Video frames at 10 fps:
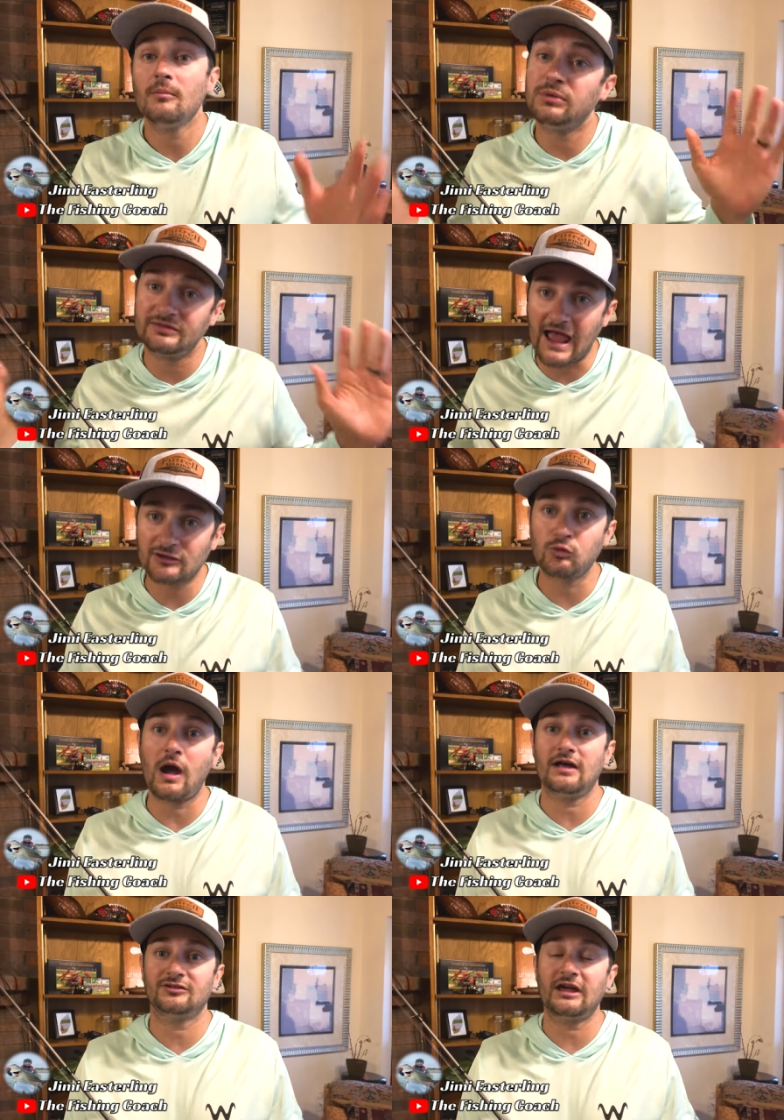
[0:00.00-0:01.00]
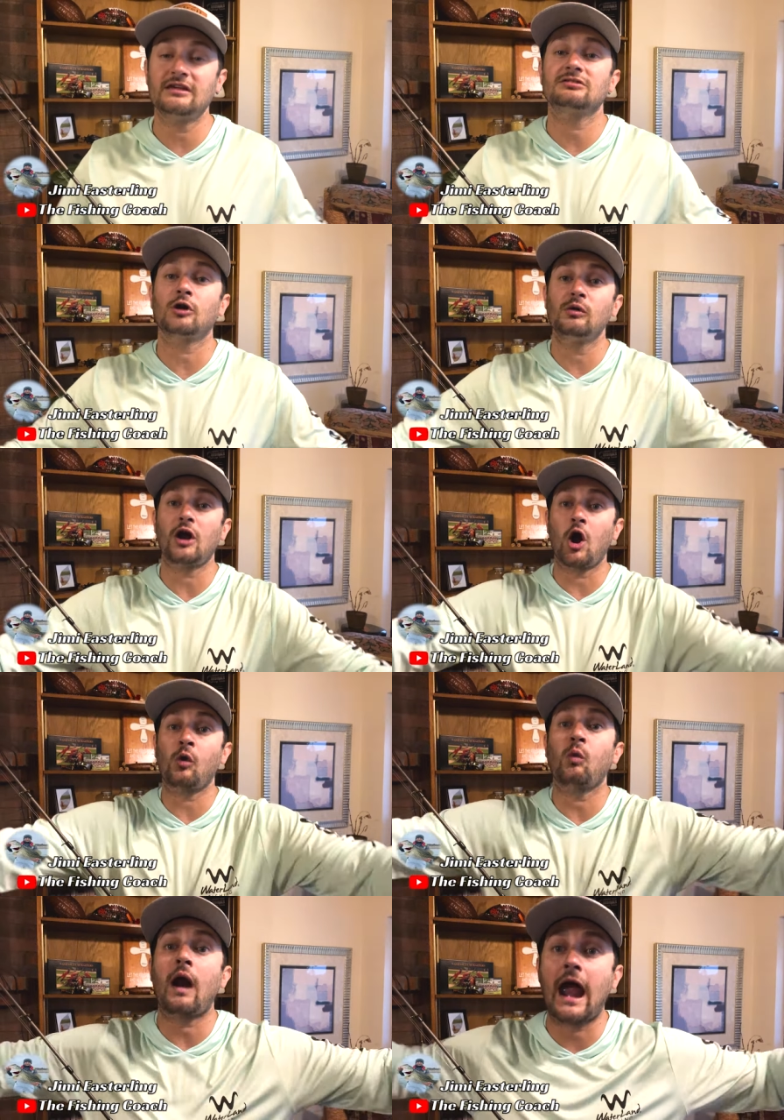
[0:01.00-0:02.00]
But that's why I say throw it
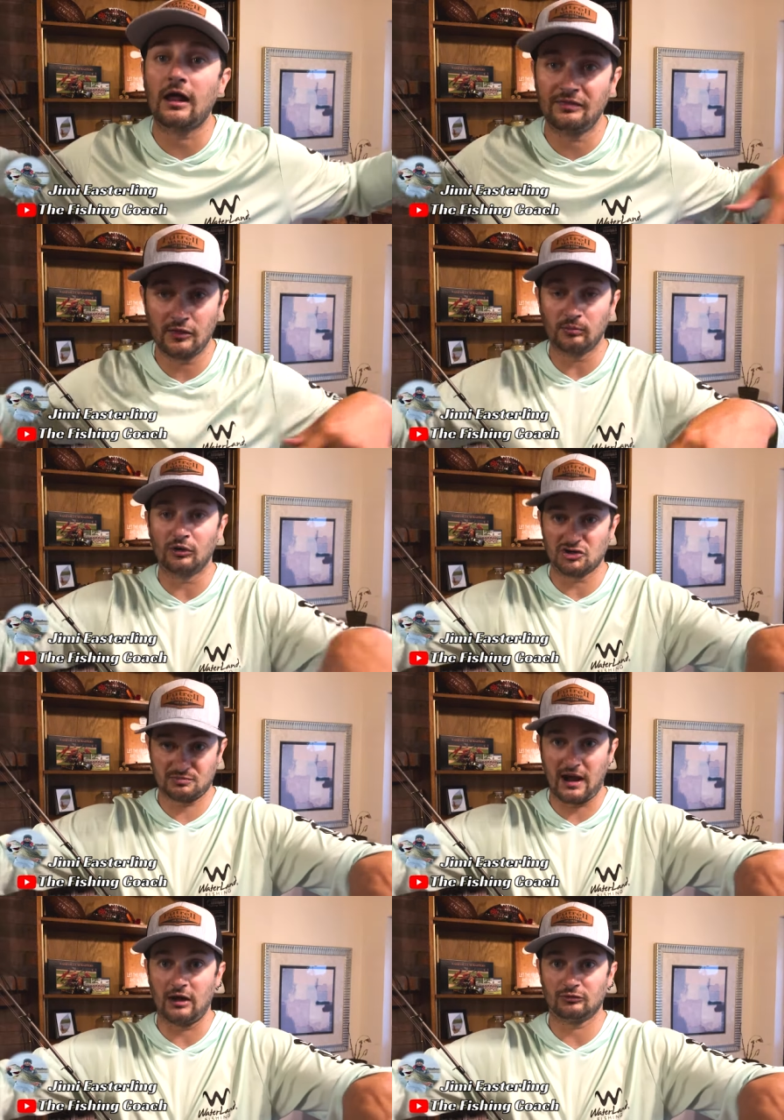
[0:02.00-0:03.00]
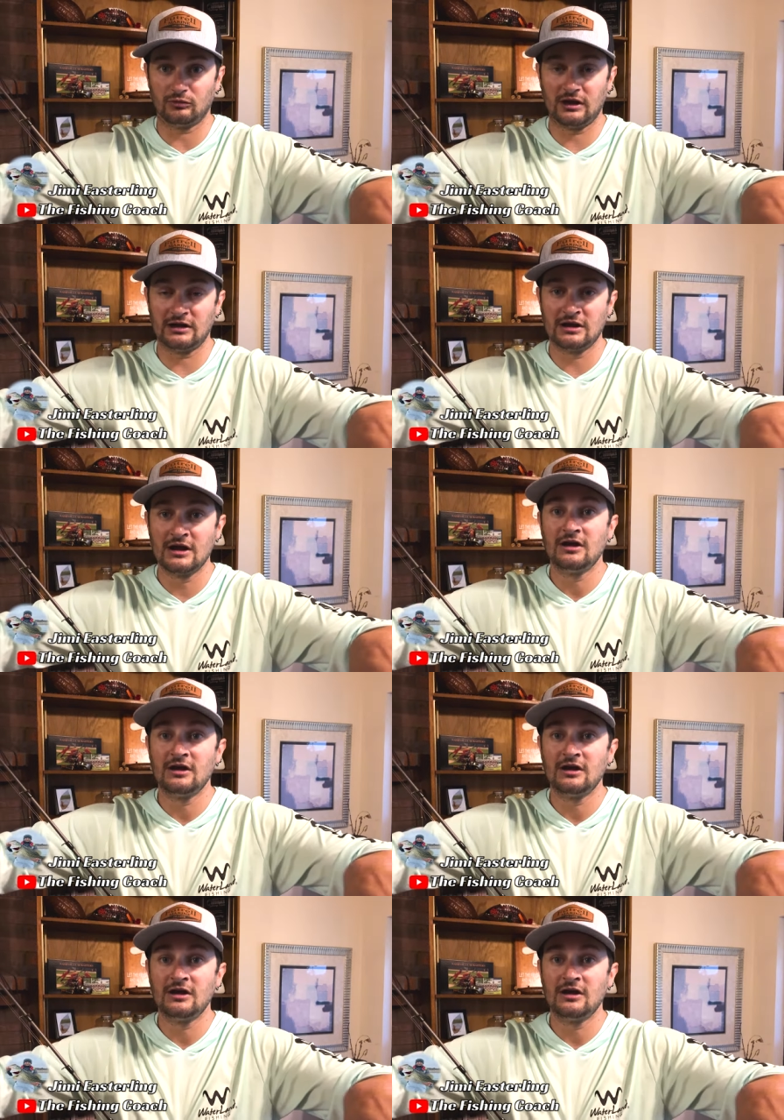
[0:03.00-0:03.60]
around the brush piles, okay?